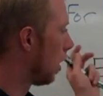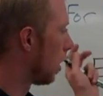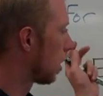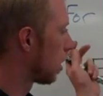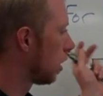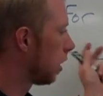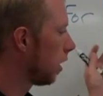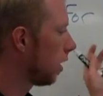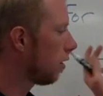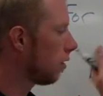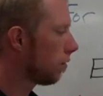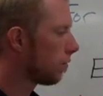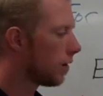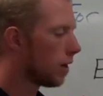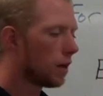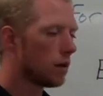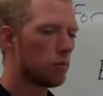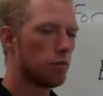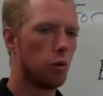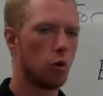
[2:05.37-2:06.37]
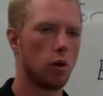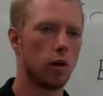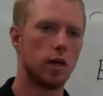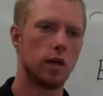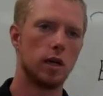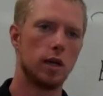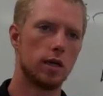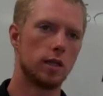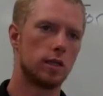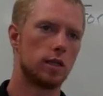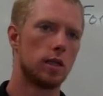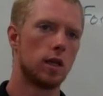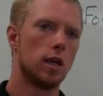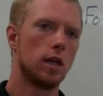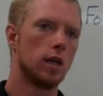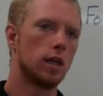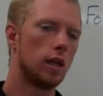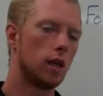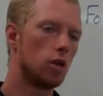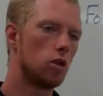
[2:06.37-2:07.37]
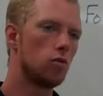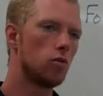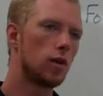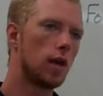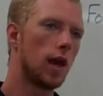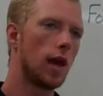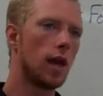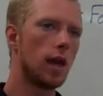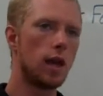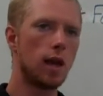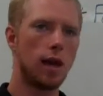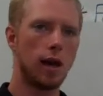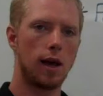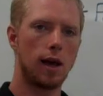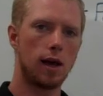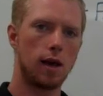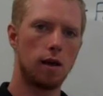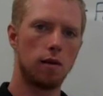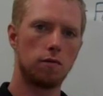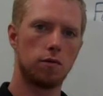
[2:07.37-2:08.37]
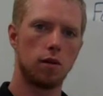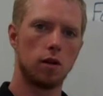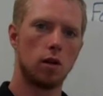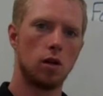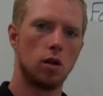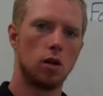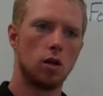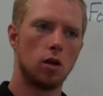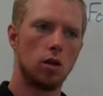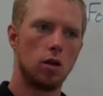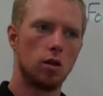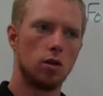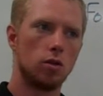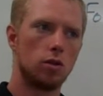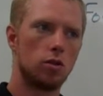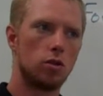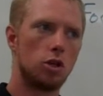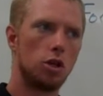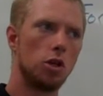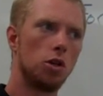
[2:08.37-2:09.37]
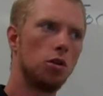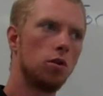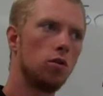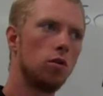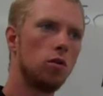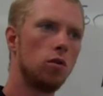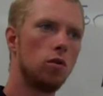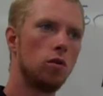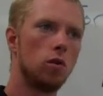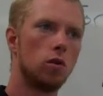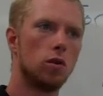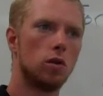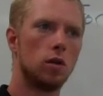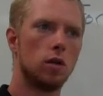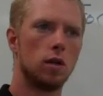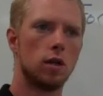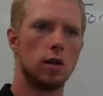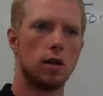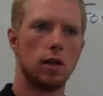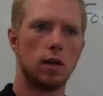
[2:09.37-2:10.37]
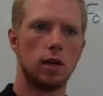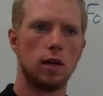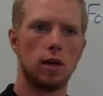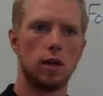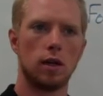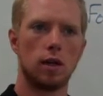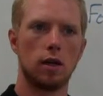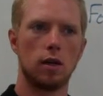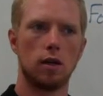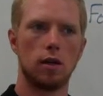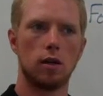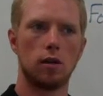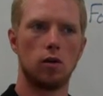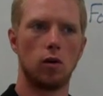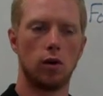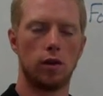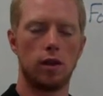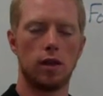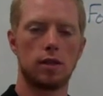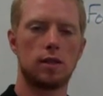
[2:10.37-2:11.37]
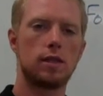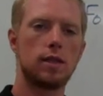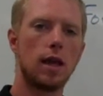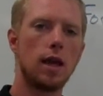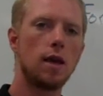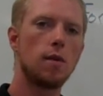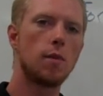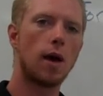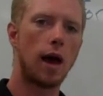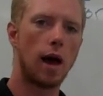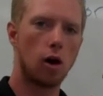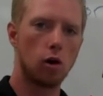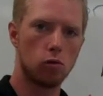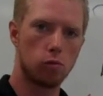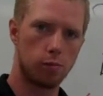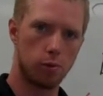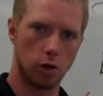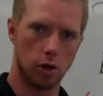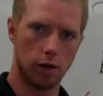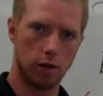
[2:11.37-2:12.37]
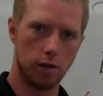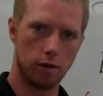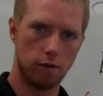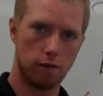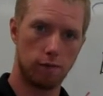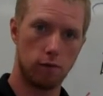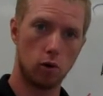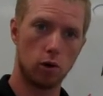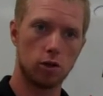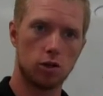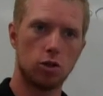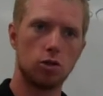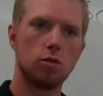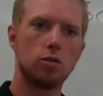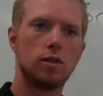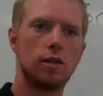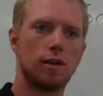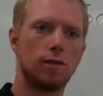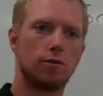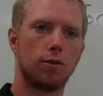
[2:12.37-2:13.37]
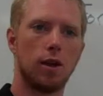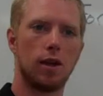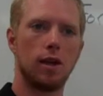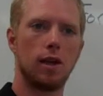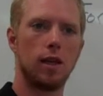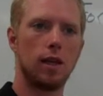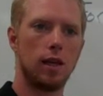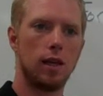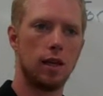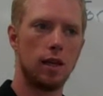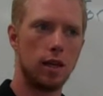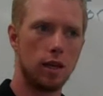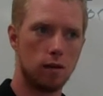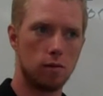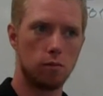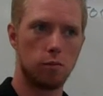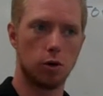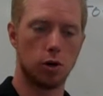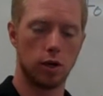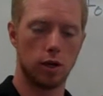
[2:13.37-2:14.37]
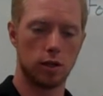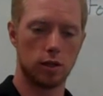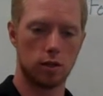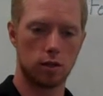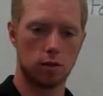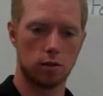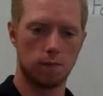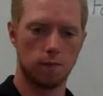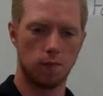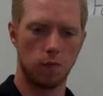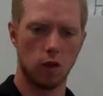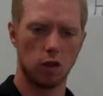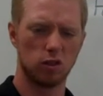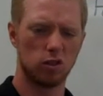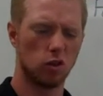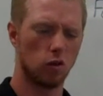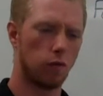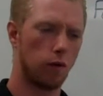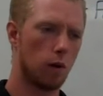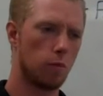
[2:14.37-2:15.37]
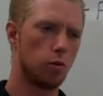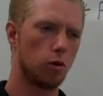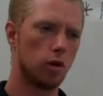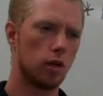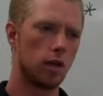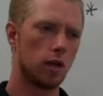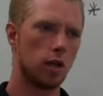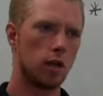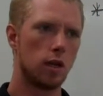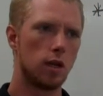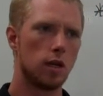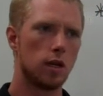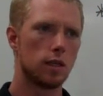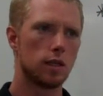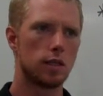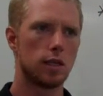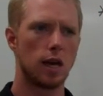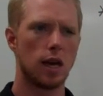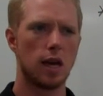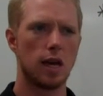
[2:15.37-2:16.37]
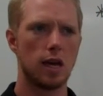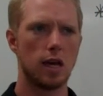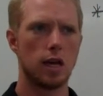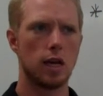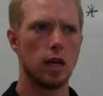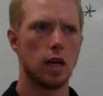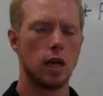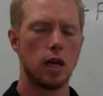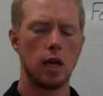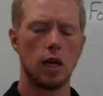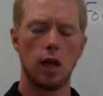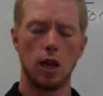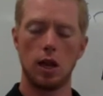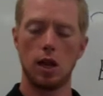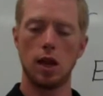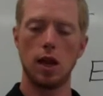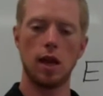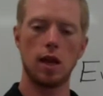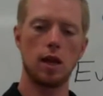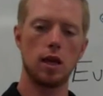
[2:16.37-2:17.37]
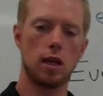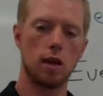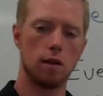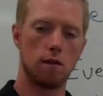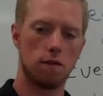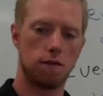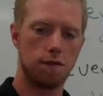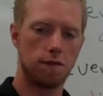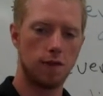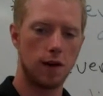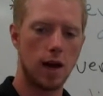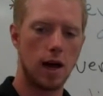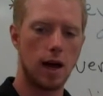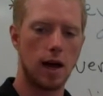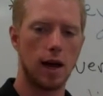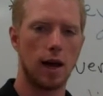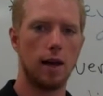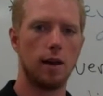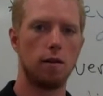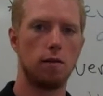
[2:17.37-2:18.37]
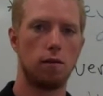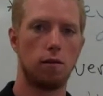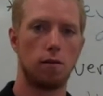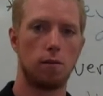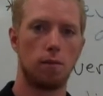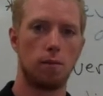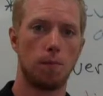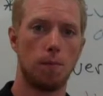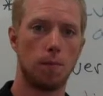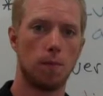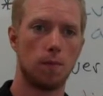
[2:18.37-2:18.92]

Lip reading: clarifying point is that you can have two or the same output for two different inputs. So if I put in, say, -5